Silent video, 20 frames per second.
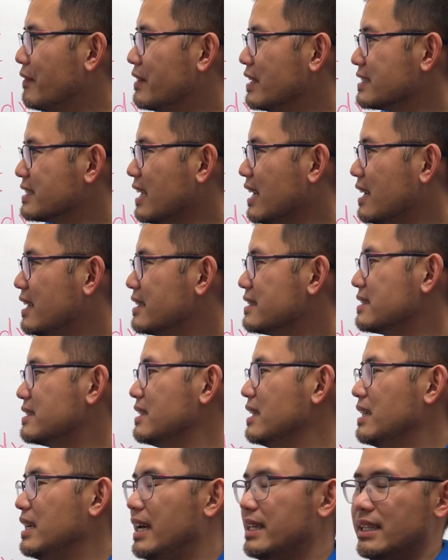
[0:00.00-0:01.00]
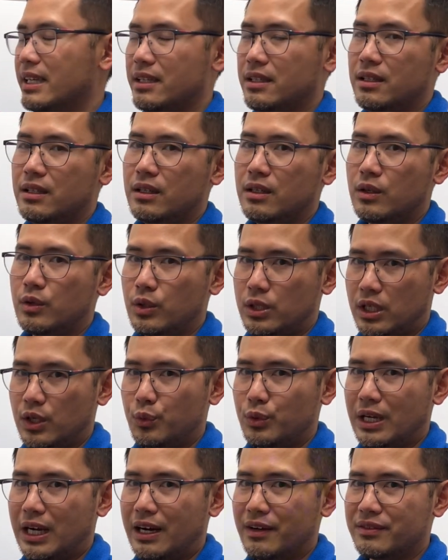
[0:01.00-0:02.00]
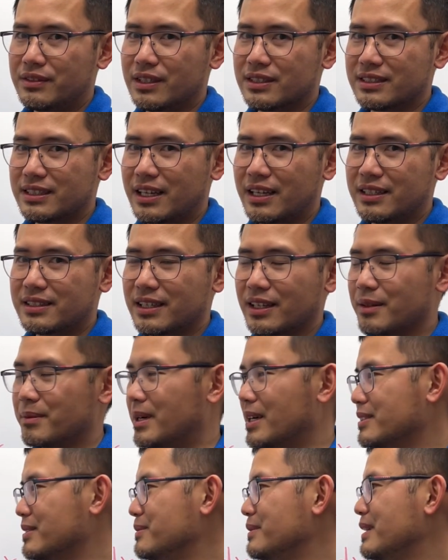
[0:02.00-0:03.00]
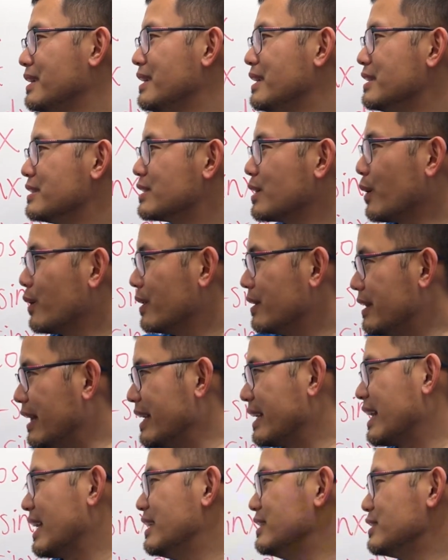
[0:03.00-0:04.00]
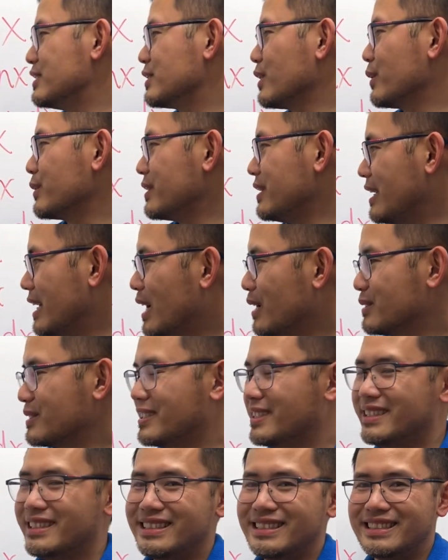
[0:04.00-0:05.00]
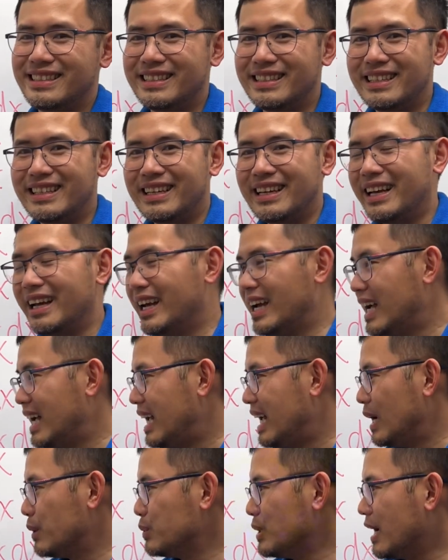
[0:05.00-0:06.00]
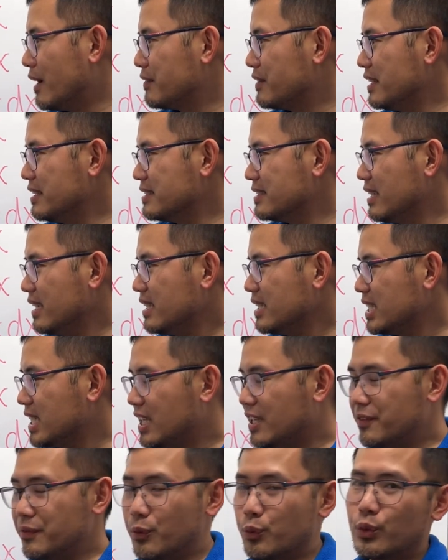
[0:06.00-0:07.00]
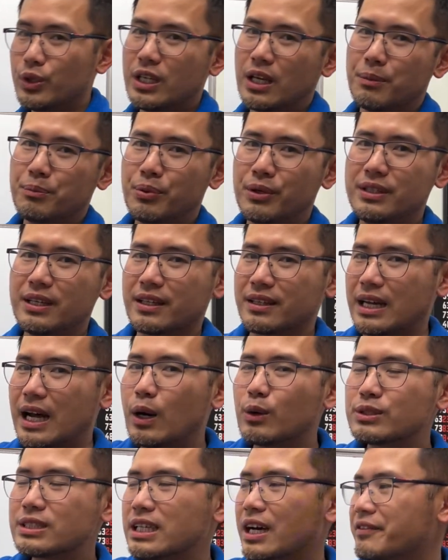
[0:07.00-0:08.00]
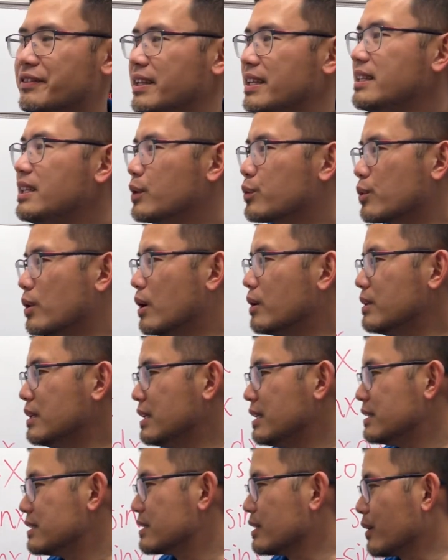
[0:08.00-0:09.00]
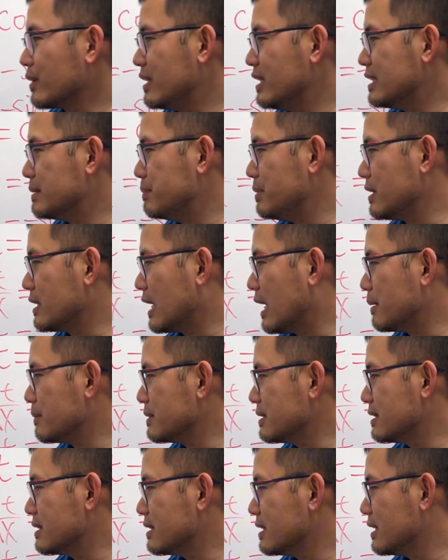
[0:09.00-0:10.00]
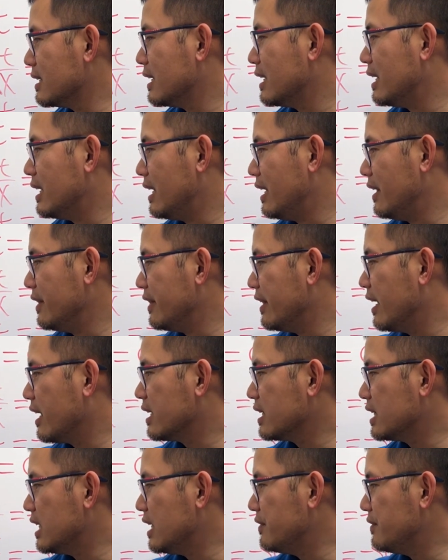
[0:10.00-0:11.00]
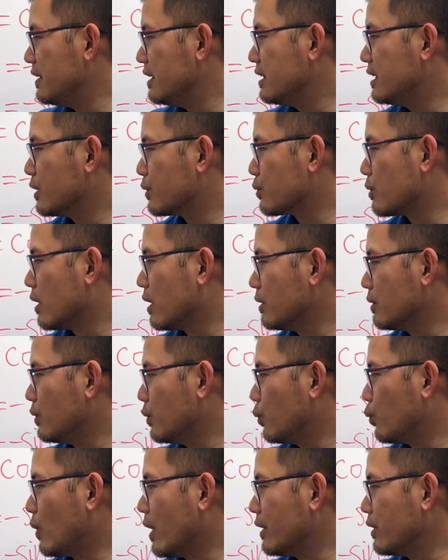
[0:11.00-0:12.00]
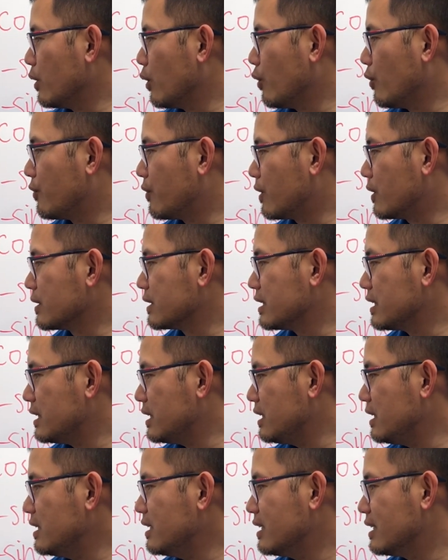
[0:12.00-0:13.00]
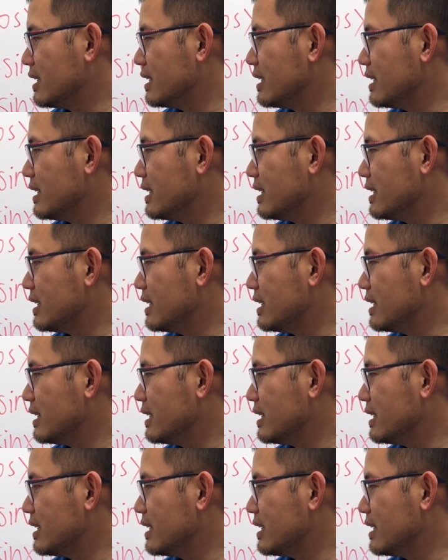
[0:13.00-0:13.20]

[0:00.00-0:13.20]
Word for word: the sin x, and then here we have the sin x on the bottom, so they cancel the out. And we have this negative, we can put it on the outside of the integral, so this becomes negative integral 1 over t